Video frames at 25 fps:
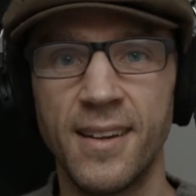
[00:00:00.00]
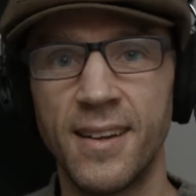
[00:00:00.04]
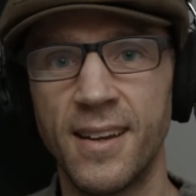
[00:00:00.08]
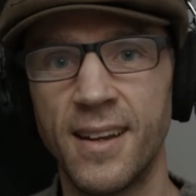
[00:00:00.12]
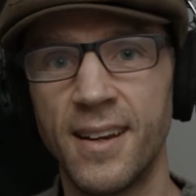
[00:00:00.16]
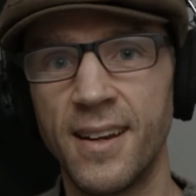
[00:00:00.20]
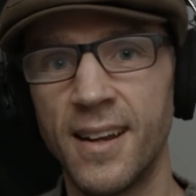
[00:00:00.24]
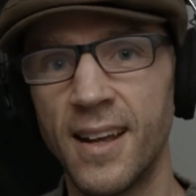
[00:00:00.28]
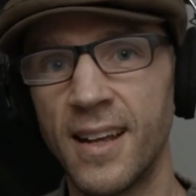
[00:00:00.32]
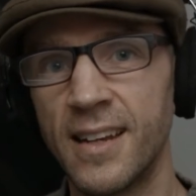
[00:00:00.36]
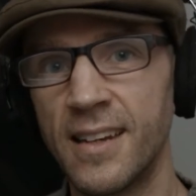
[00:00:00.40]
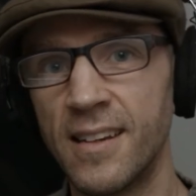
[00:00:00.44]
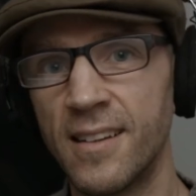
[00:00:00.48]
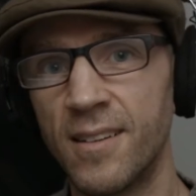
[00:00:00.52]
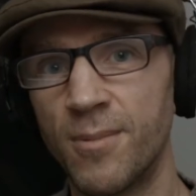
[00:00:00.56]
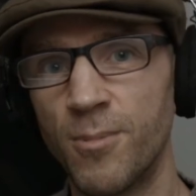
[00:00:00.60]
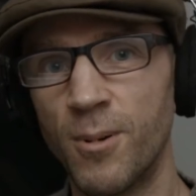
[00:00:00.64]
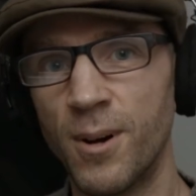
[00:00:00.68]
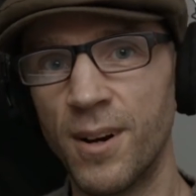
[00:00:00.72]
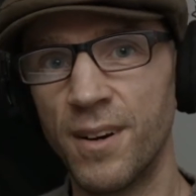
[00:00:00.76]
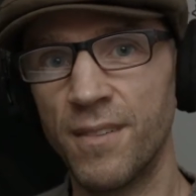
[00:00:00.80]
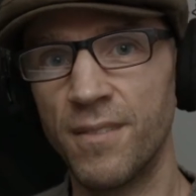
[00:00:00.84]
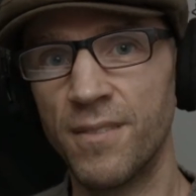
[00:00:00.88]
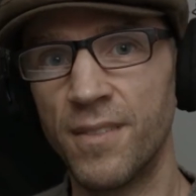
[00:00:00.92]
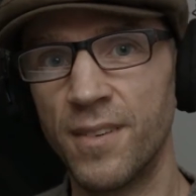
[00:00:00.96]
and that is
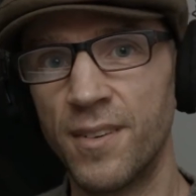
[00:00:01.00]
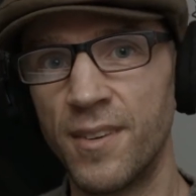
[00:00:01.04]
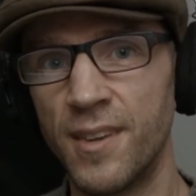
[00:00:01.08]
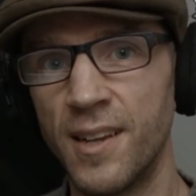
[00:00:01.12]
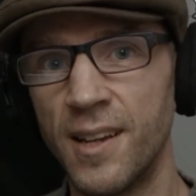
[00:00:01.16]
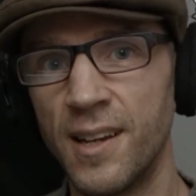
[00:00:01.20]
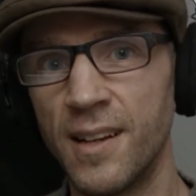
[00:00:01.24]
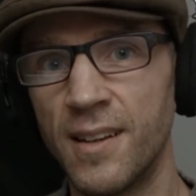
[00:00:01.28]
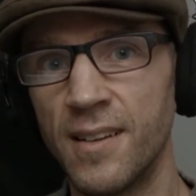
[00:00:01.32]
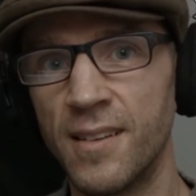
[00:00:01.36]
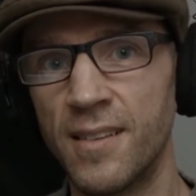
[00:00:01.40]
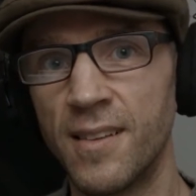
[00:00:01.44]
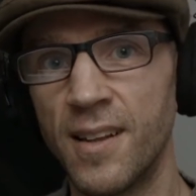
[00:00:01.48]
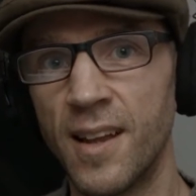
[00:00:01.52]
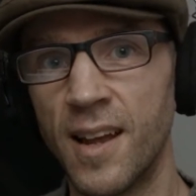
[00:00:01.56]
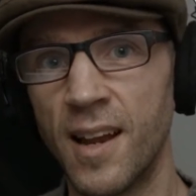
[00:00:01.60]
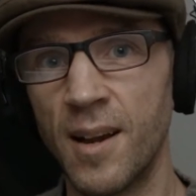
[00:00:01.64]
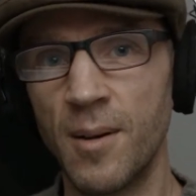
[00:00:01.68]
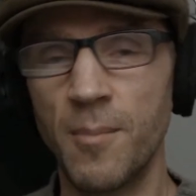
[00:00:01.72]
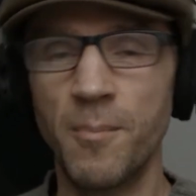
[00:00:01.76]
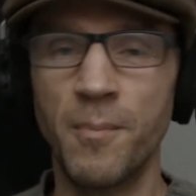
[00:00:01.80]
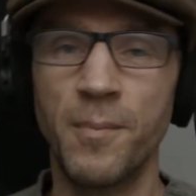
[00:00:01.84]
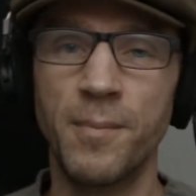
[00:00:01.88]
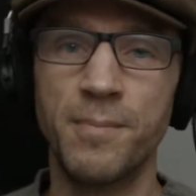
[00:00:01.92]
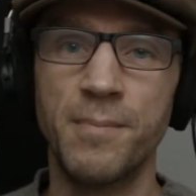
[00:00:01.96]
one of the things
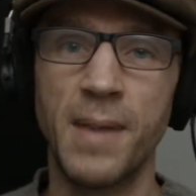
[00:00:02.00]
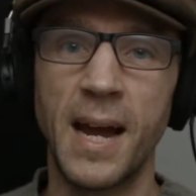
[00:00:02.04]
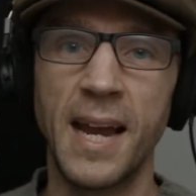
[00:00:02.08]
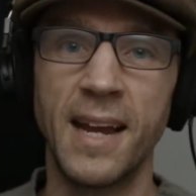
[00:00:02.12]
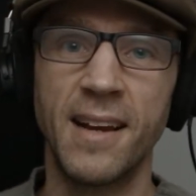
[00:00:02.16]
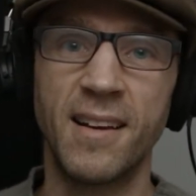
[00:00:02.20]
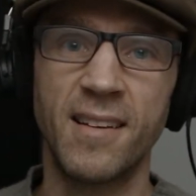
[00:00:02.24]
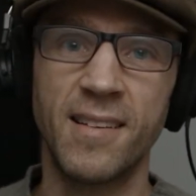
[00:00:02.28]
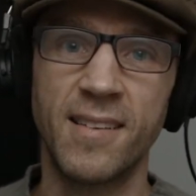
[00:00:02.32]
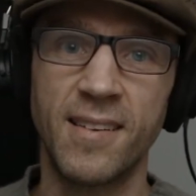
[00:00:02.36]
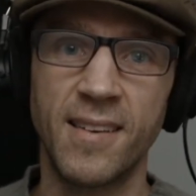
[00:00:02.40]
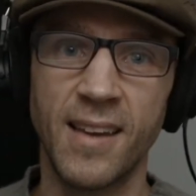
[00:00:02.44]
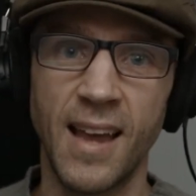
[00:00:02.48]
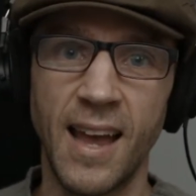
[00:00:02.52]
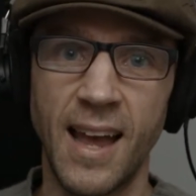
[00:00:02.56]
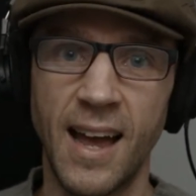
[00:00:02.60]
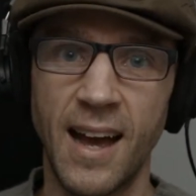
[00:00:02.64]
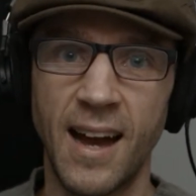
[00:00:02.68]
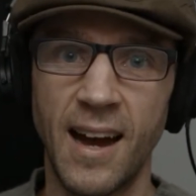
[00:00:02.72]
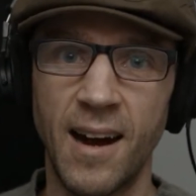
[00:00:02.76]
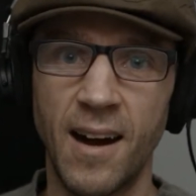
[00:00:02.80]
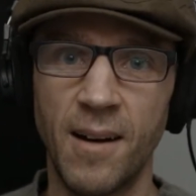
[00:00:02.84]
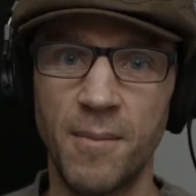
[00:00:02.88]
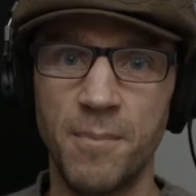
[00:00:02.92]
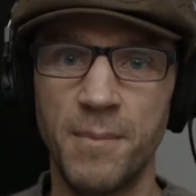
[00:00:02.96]
that makes
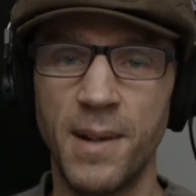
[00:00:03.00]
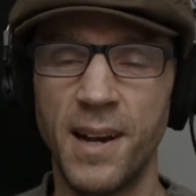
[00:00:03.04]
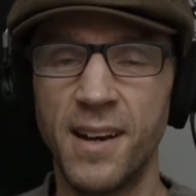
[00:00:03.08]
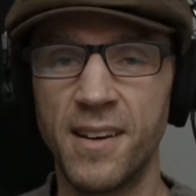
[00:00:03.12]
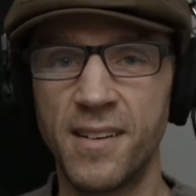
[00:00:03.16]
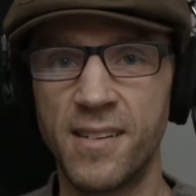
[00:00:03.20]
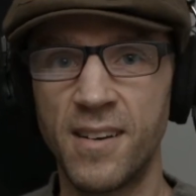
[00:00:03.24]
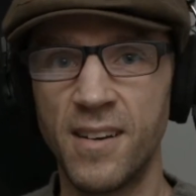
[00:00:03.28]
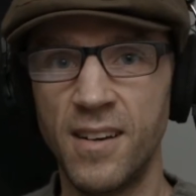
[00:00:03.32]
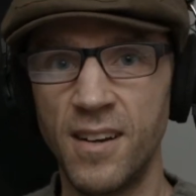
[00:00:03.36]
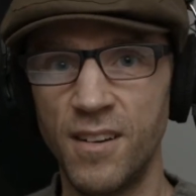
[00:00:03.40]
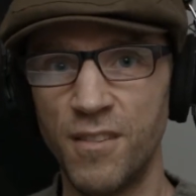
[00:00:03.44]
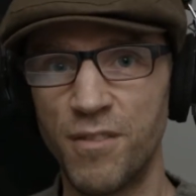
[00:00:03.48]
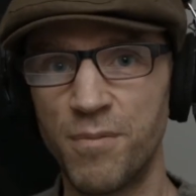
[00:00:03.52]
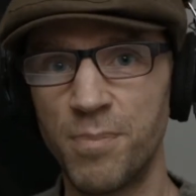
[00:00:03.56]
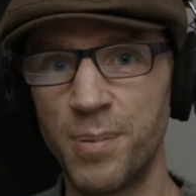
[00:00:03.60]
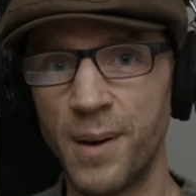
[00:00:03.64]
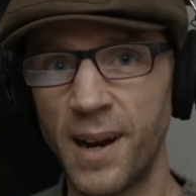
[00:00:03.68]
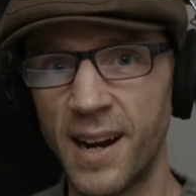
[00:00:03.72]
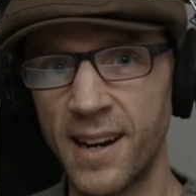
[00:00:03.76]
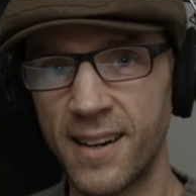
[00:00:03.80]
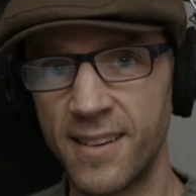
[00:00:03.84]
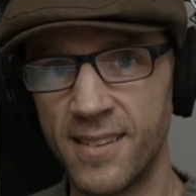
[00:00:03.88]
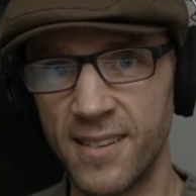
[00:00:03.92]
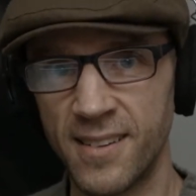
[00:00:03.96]
our meditative
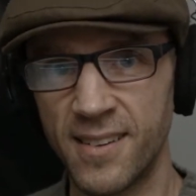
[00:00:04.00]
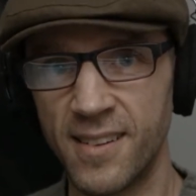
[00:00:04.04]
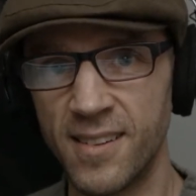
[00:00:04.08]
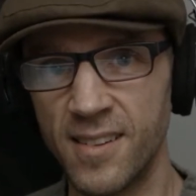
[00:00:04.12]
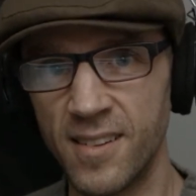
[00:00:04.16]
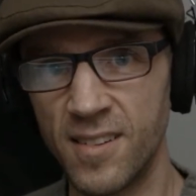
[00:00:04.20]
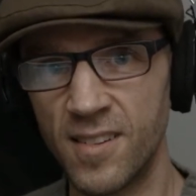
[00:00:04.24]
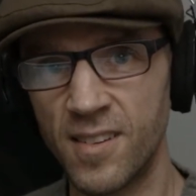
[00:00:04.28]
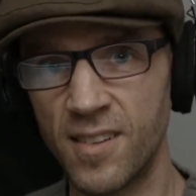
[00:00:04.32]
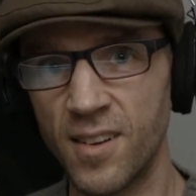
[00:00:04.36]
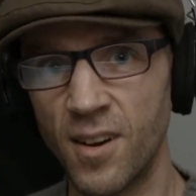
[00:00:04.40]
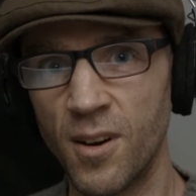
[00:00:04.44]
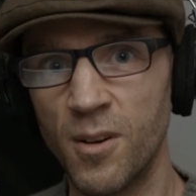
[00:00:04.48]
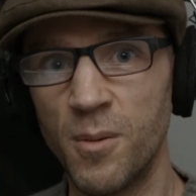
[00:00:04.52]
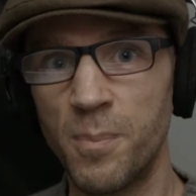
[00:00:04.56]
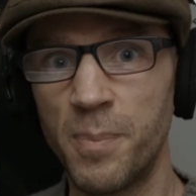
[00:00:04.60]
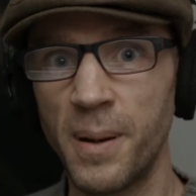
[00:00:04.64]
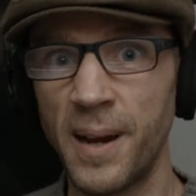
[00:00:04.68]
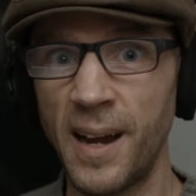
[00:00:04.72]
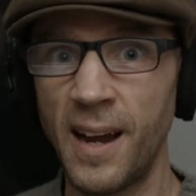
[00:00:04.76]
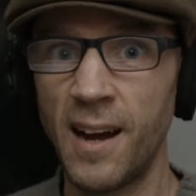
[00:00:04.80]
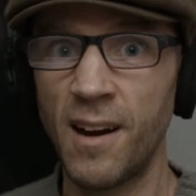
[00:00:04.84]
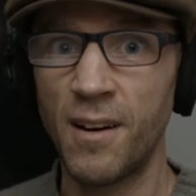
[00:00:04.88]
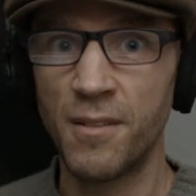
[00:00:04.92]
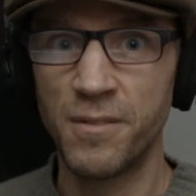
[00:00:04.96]
practices so
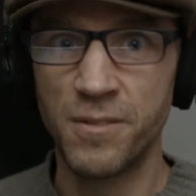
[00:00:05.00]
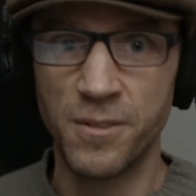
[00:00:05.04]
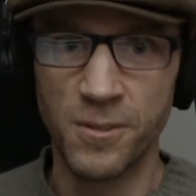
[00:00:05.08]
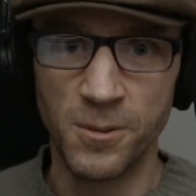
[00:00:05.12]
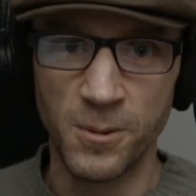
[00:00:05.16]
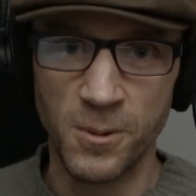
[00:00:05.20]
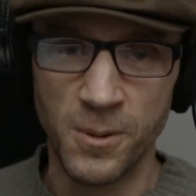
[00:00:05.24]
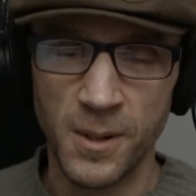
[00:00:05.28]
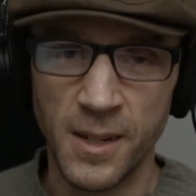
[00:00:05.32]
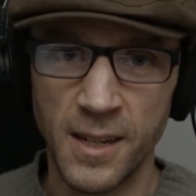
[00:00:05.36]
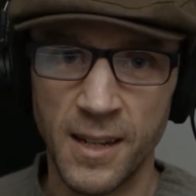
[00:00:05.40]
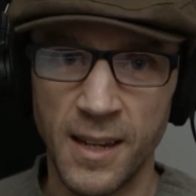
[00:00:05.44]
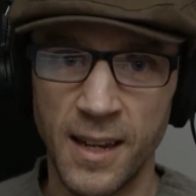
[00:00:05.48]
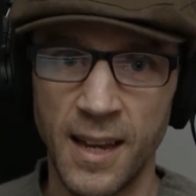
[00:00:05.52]
powerful